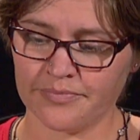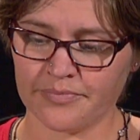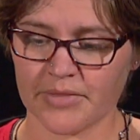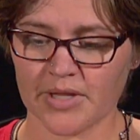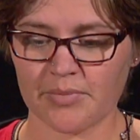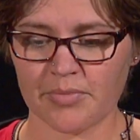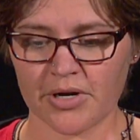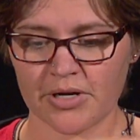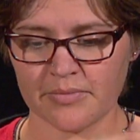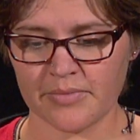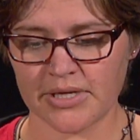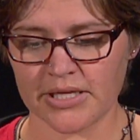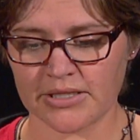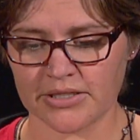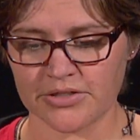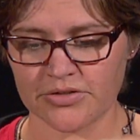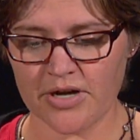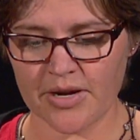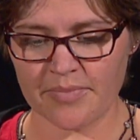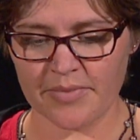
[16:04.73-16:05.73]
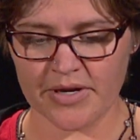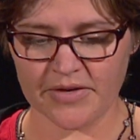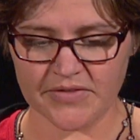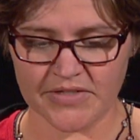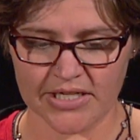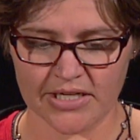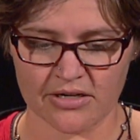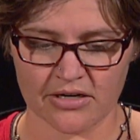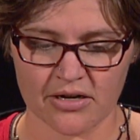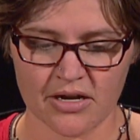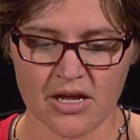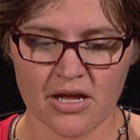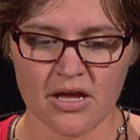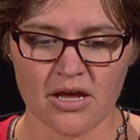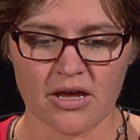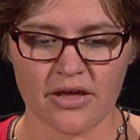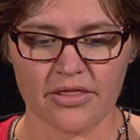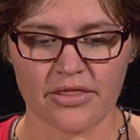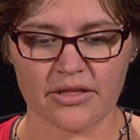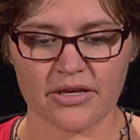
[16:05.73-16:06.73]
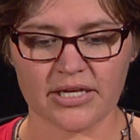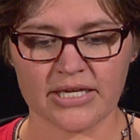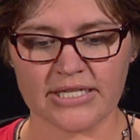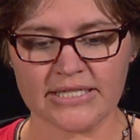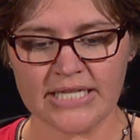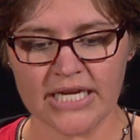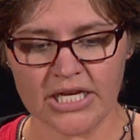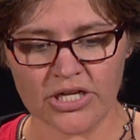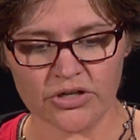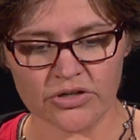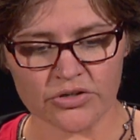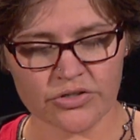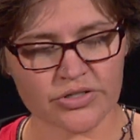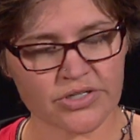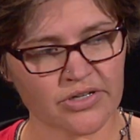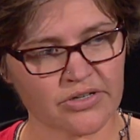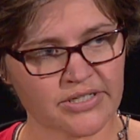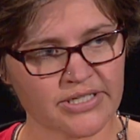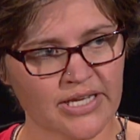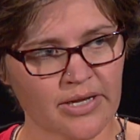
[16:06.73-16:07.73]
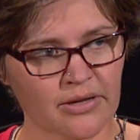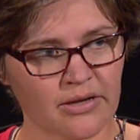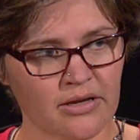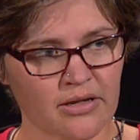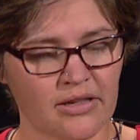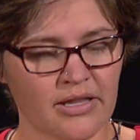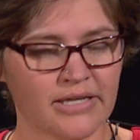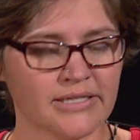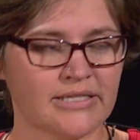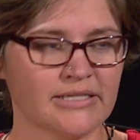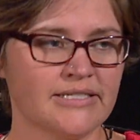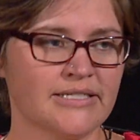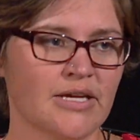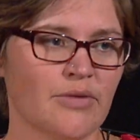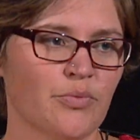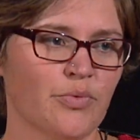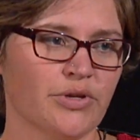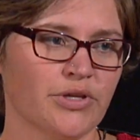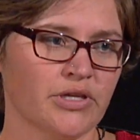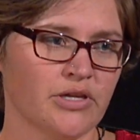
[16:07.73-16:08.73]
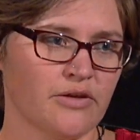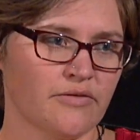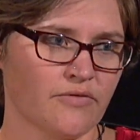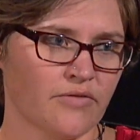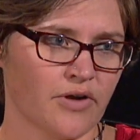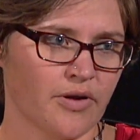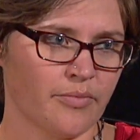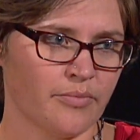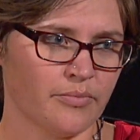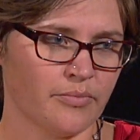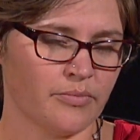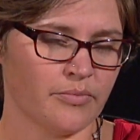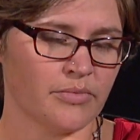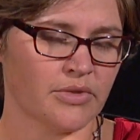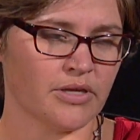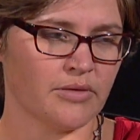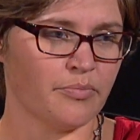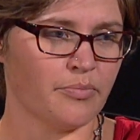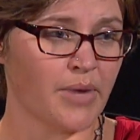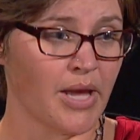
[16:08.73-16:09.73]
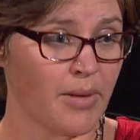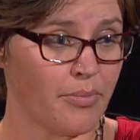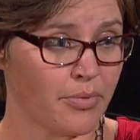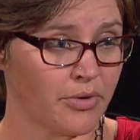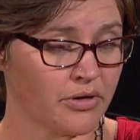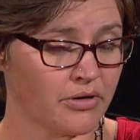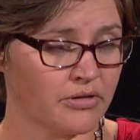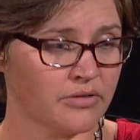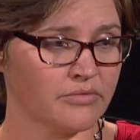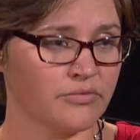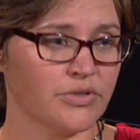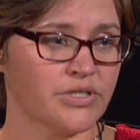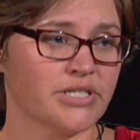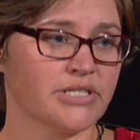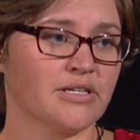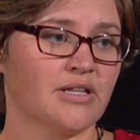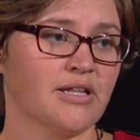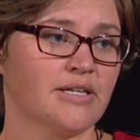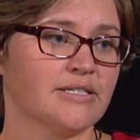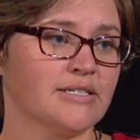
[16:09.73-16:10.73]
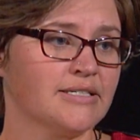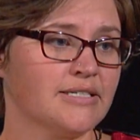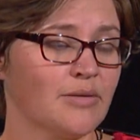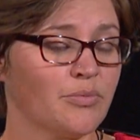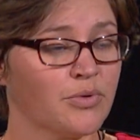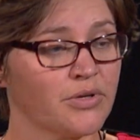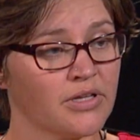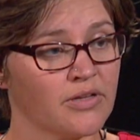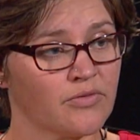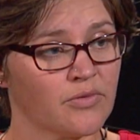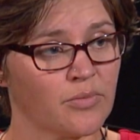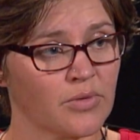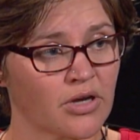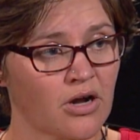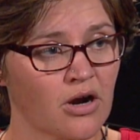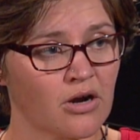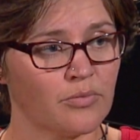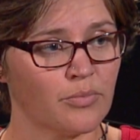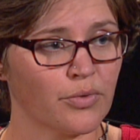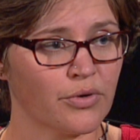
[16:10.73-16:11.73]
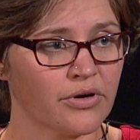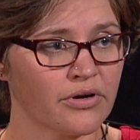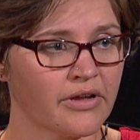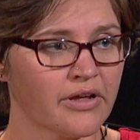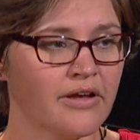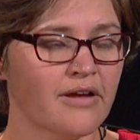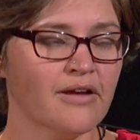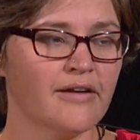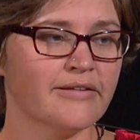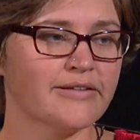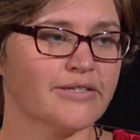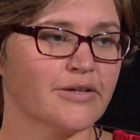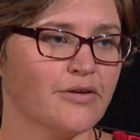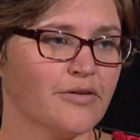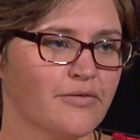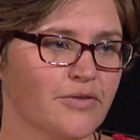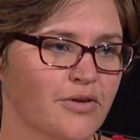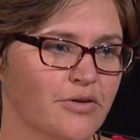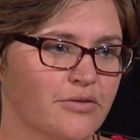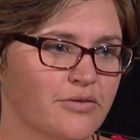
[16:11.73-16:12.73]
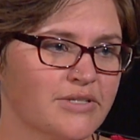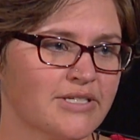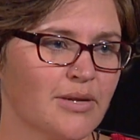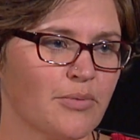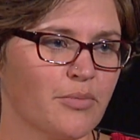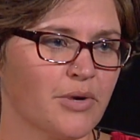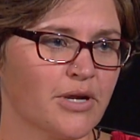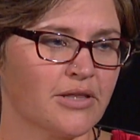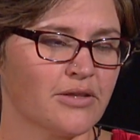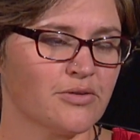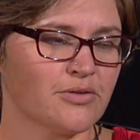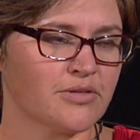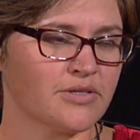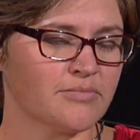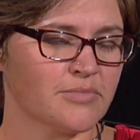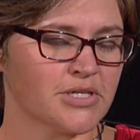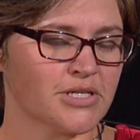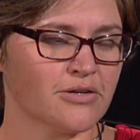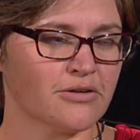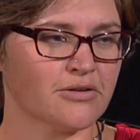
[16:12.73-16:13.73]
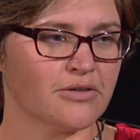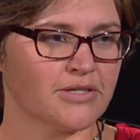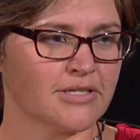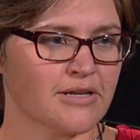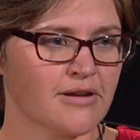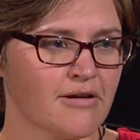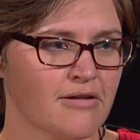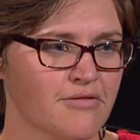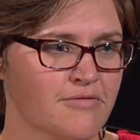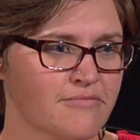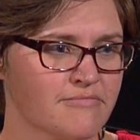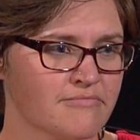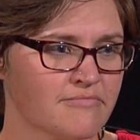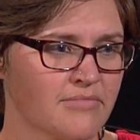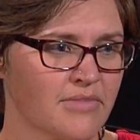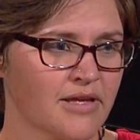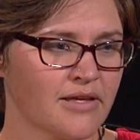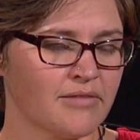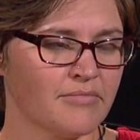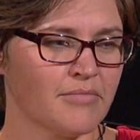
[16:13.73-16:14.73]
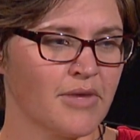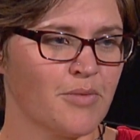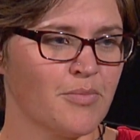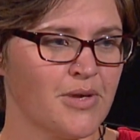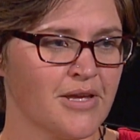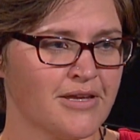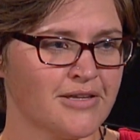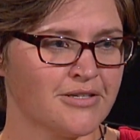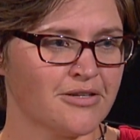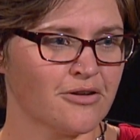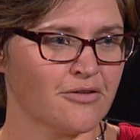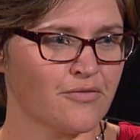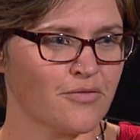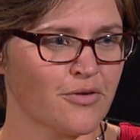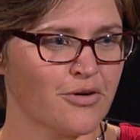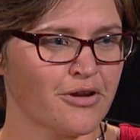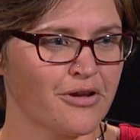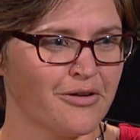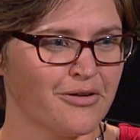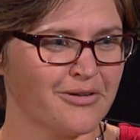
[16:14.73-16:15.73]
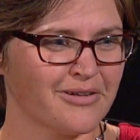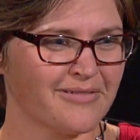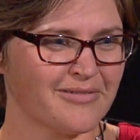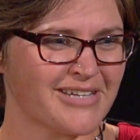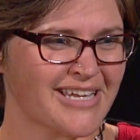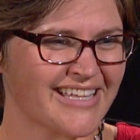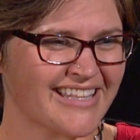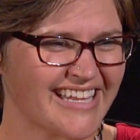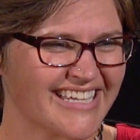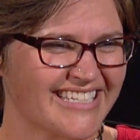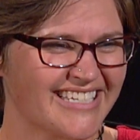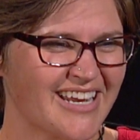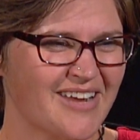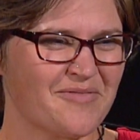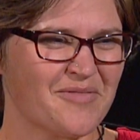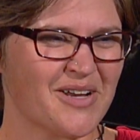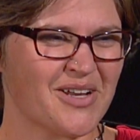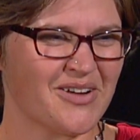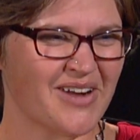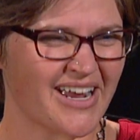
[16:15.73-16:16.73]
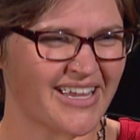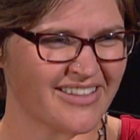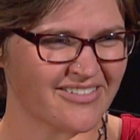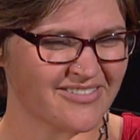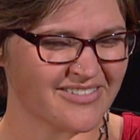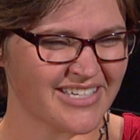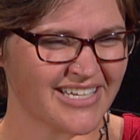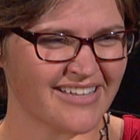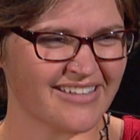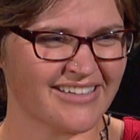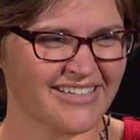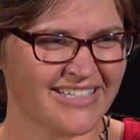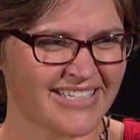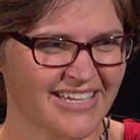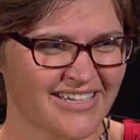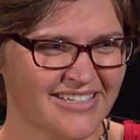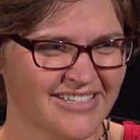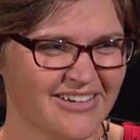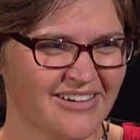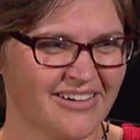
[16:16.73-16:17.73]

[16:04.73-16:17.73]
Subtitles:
pardon me, at the drop-off center, the containers are collected separately from the paper, which is collected separately from the cardboard. So if you separate those materials at home, it may be easier for you, take less time when you're at the recycling center.